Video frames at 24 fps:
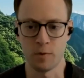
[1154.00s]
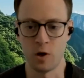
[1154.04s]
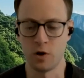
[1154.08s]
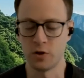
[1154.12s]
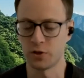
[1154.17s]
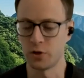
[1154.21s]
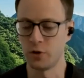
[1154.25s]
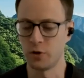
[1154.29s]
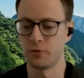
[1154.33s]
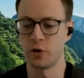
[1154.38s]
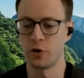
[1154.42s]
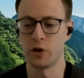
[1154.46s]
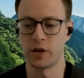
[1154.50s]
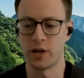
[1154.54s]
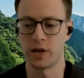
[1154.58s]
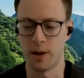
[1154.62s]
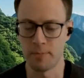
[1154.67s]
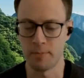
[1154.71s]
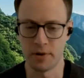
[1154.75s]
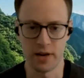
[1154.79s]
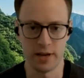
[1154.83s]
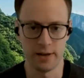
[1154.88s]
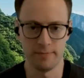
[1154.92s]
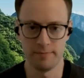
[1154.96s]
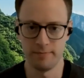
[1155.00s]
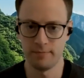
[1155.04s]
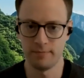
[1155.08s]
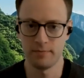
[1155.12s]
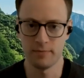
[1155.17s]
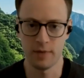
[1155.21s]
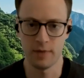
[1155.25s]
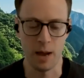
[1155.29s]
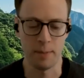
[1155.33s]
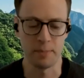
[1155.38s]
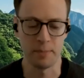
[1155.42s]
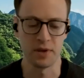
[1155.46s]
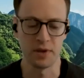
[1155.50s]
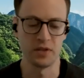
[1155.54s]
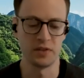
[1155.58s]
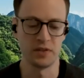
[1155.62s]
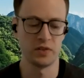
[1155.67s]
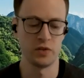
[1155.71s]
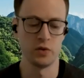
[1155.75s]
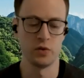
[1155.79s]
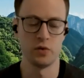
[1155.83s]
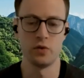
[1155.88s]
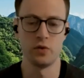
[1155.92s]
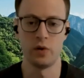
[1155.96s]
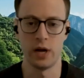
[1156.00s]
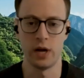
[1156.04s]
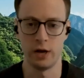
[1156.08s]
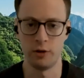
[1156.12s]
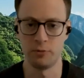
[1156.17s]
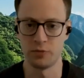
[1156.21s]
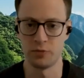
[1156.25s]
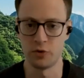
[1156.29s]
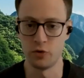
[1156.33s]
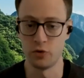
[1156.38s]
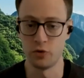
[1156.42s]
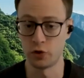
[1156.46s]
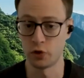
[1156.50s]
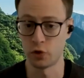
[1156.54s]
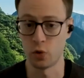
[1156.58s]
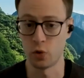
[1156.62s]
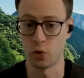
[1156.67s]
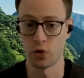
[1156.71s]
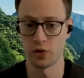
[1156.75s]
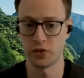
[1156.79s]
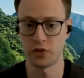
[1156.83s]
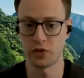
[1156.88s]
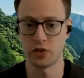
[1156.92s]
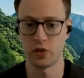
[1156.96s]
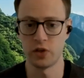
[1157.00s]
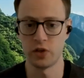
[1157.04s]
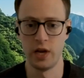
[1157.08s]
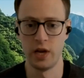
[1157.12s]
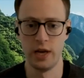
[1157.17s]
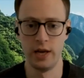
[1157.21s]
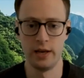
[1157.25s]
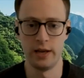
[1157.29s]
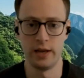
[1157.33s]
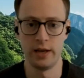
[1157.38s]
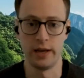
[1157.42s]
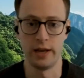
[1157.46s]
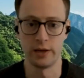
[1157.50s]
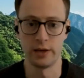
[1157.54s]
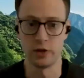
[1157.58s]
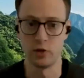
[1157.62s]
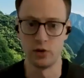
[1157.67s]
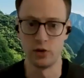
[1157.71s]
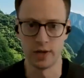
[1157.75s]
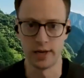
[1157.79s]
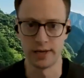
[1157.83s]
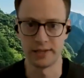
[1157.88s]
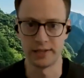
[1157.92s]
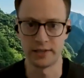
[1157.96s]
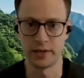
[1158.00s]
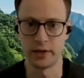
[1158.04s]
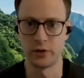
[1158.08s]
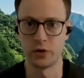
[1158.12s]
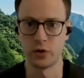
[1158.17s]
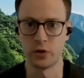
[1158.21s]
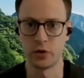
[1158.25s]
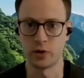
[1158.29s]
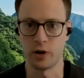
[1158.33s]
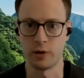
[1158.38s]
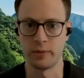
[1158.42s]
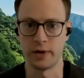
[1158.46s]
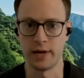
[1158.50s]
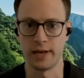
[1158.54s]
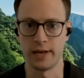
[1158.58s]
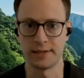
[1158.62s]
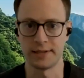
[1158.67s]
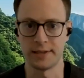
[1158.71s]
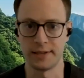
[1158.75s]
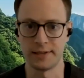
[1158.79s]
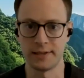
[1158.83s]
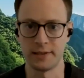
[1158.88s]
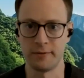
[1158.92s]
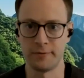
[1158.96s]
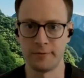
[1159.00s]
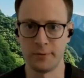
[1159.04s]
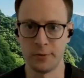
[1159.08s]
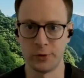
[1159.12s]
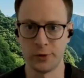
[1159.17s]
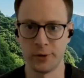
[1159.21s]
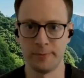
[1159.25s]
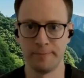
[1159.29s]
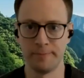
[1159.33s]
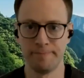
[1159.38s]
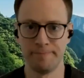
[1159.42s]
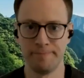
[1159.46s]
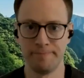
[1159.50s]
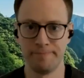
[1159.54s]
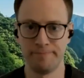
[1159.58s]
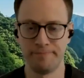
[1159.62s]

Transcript: also, if you're a company, happy to help you source and utilize digital carbon assets in the future.